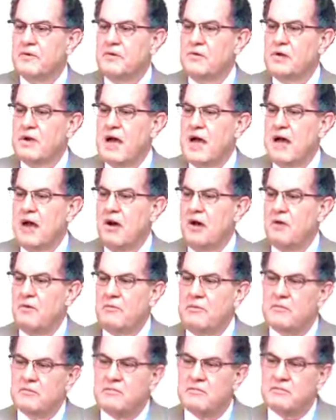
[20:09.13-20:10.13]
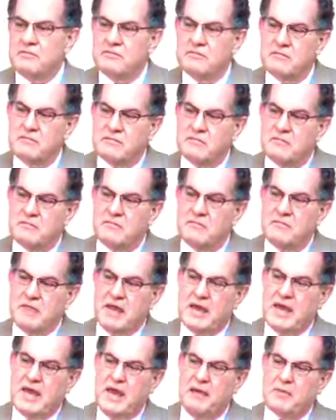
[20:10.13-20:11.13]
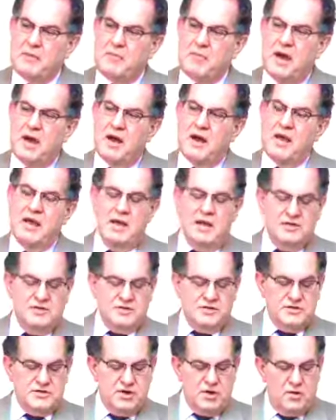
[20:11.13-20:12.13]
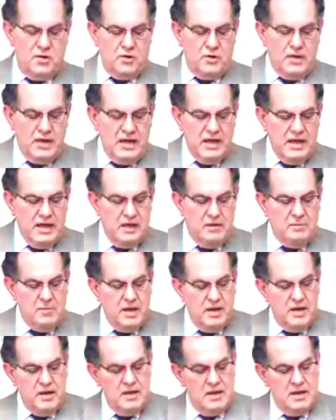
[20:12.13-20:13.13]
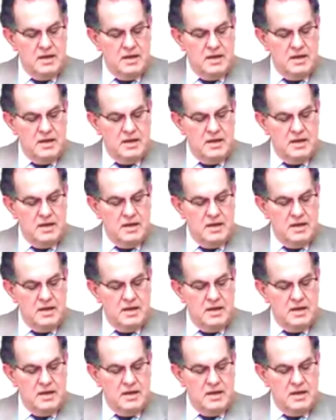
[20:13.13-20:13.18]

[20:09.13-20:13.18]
who now they came upon him and stoned him.